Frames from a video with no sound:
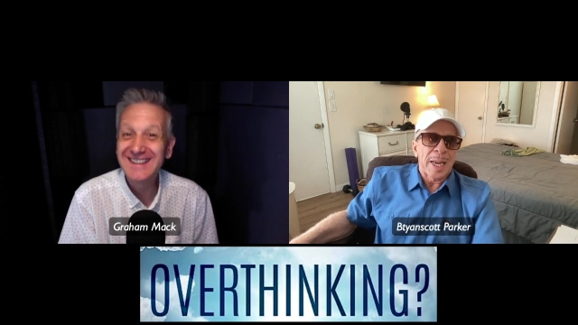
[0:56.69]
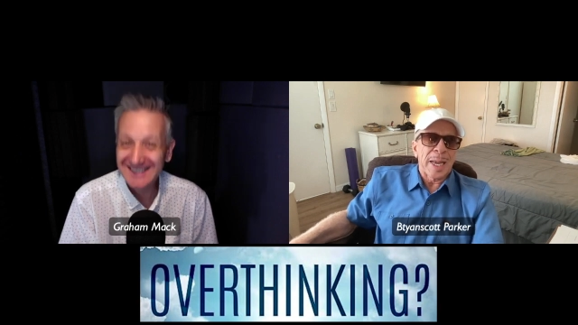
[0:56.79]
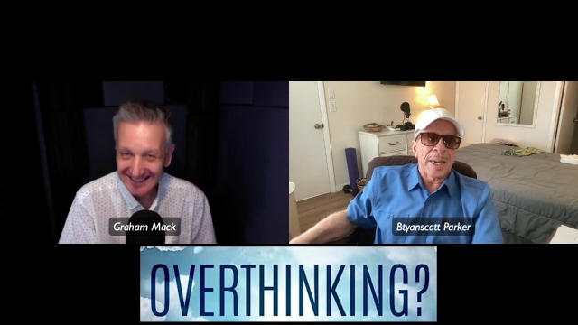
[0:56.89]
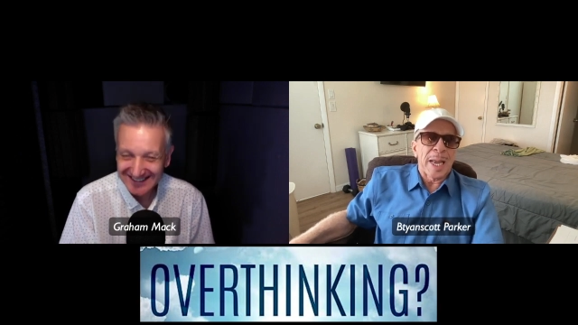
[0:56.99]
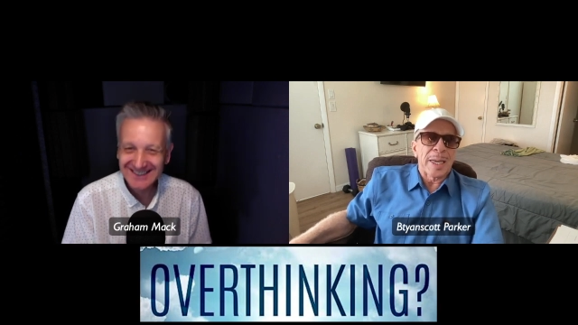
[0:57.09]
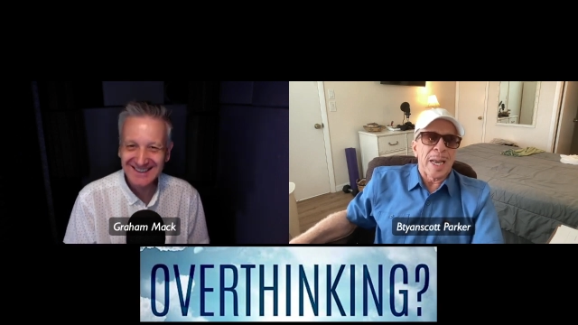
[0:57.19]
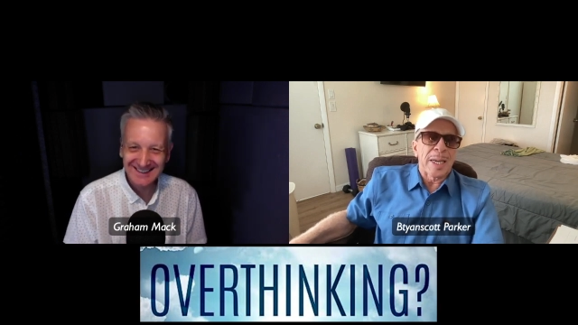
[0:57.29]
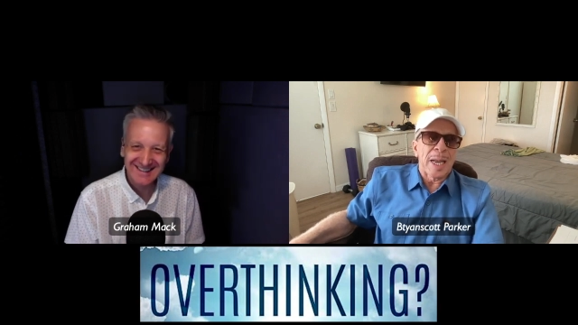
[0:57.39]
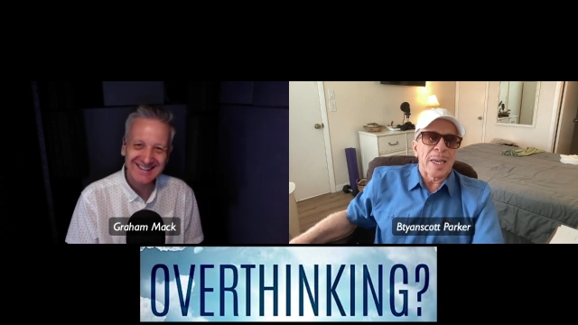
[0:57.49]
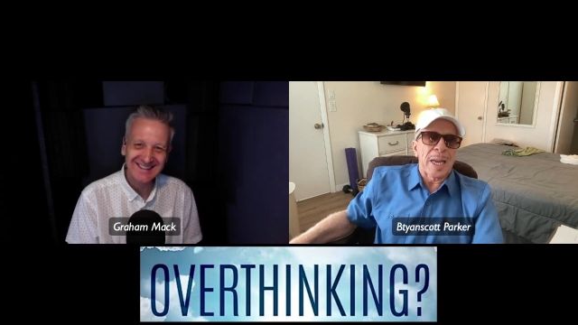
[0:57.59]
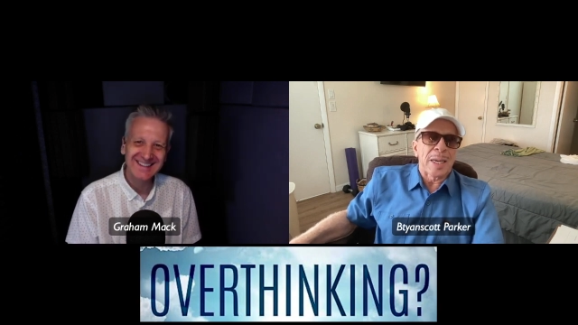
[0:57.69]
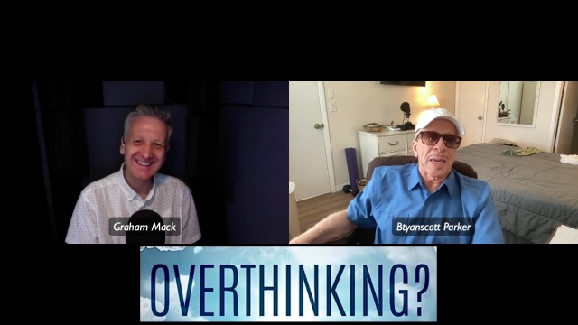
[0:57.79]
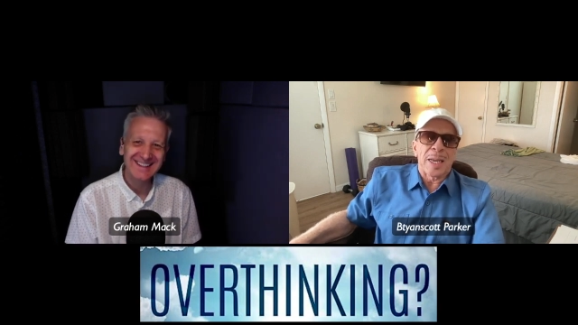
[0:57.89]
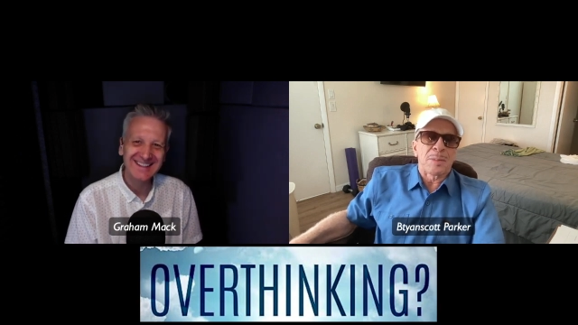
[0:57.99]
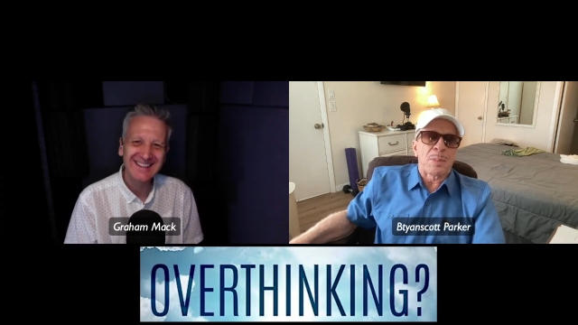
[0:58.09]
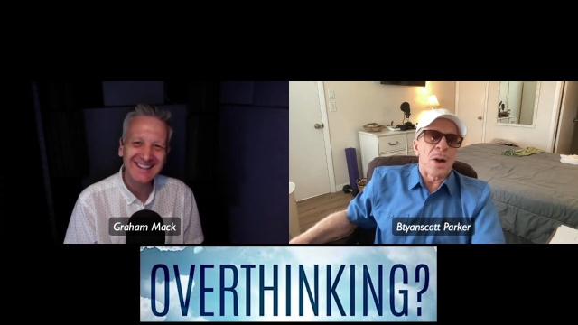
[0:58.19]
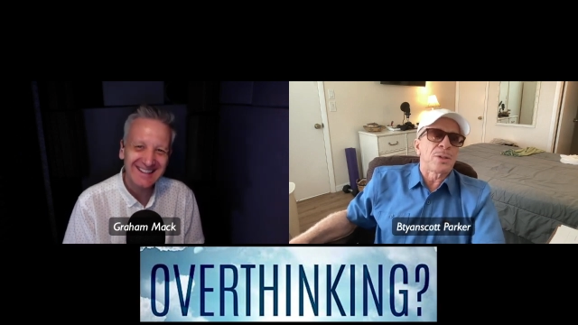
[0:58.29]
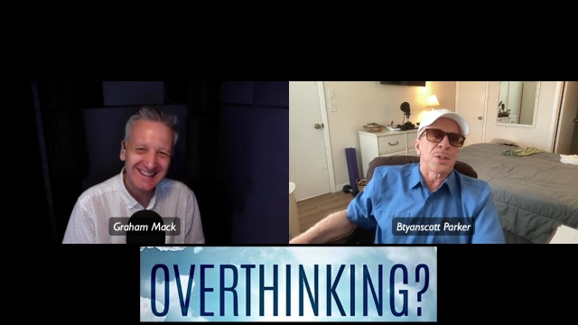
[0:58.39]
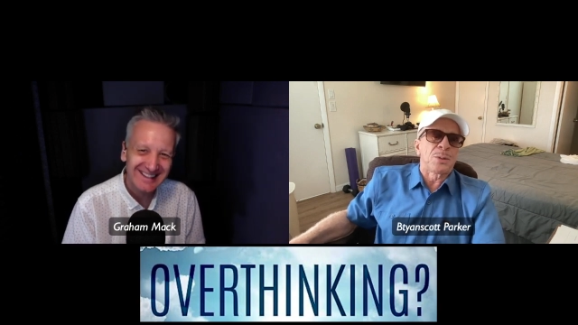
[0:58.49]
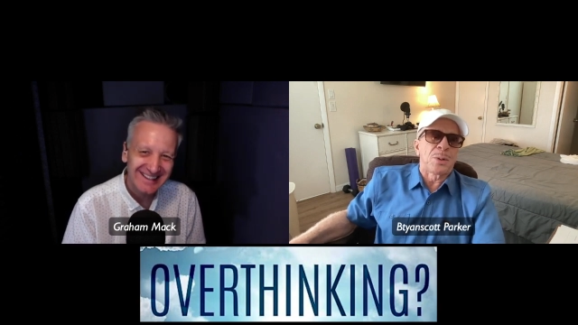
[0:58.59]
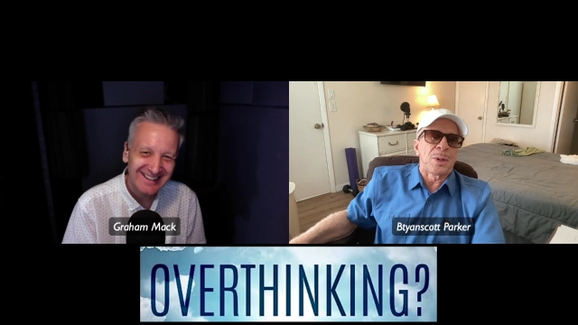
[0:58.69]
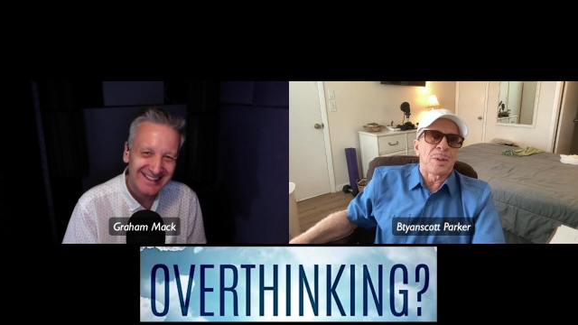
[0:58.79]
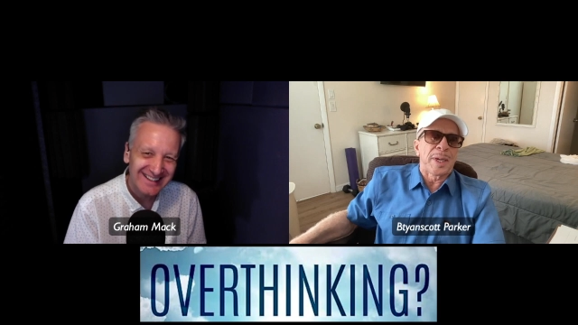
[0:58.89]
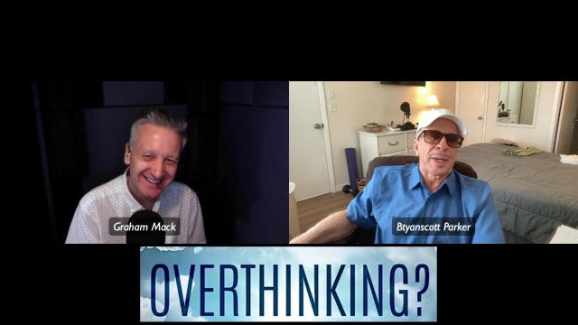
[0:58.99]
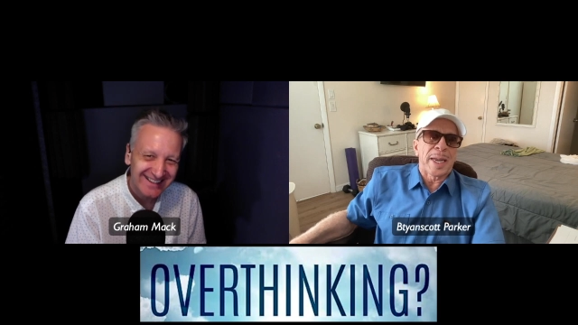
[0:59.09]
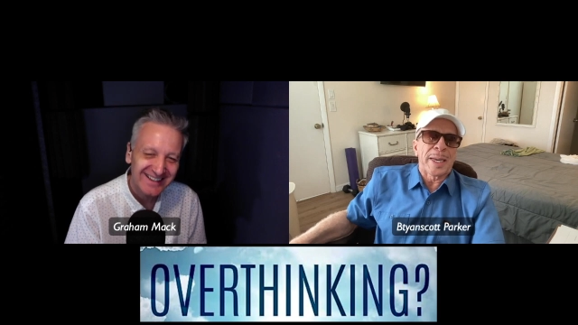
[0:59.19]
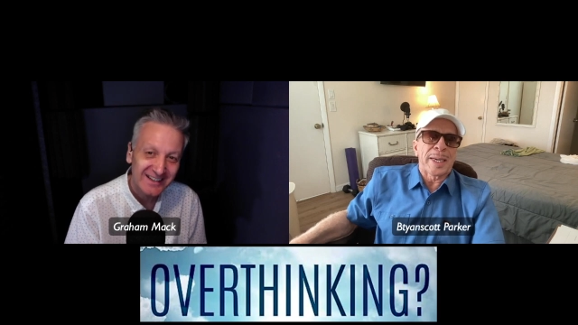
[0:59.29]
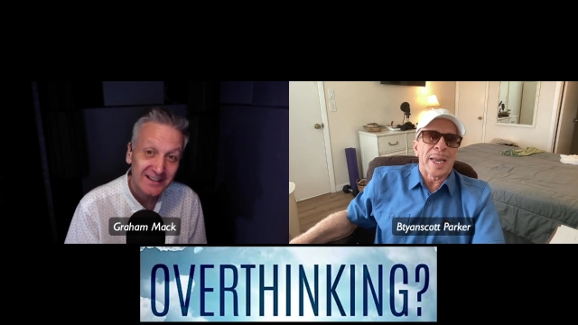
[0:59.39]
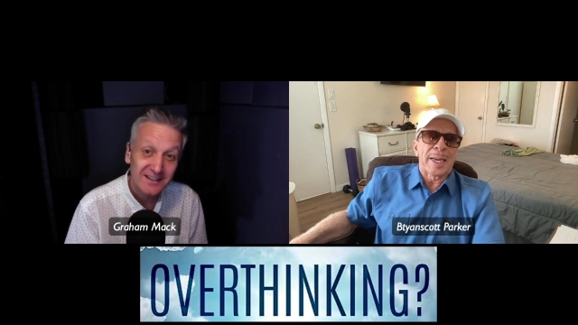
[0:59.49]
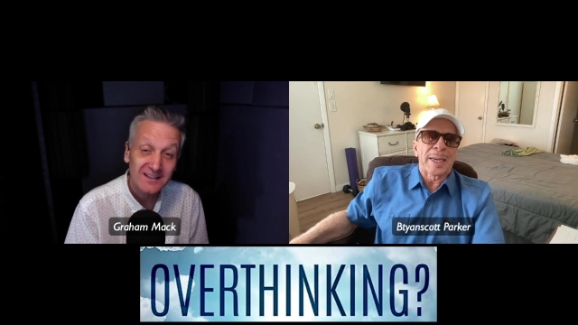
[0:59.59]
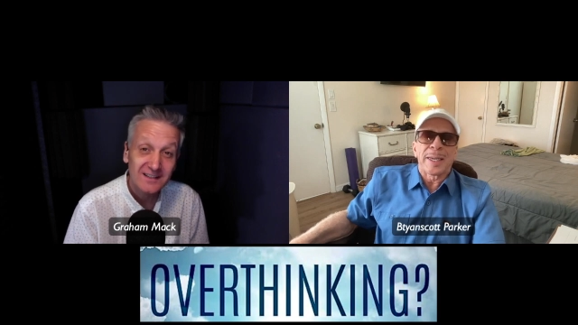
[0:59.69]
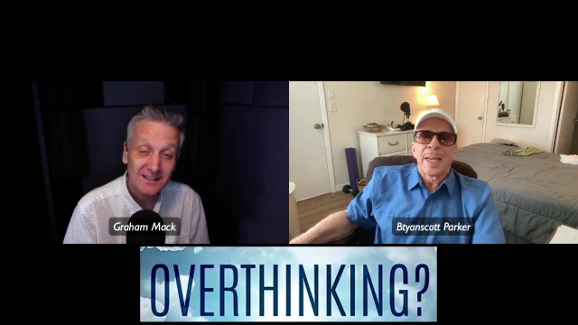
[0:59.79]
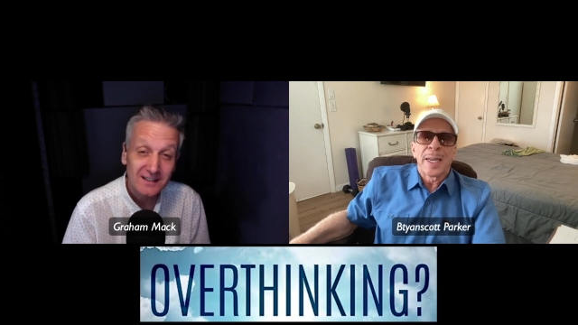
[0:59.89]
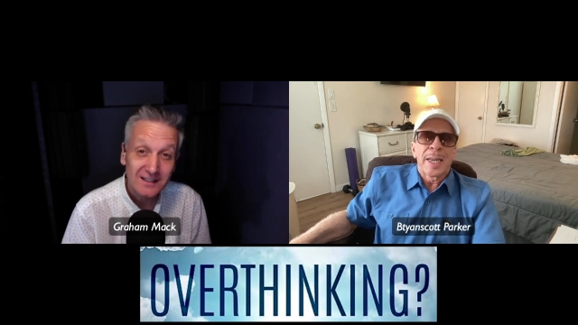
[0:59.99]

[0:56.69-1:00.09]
Speaker 1: and punctual, and it,